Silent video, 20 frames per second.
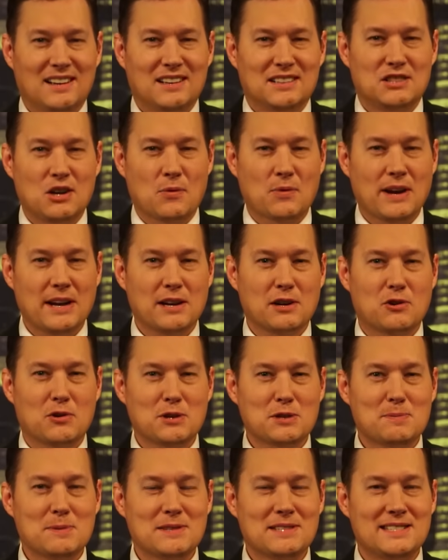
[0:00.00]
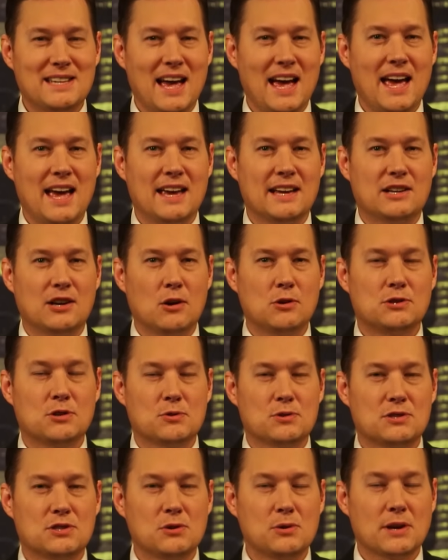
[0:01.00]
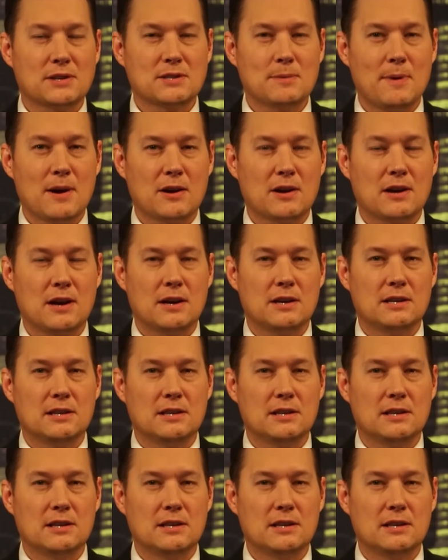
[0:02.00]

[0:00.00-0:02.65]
Don't forget, on Christmas Day, go to Stu Does America,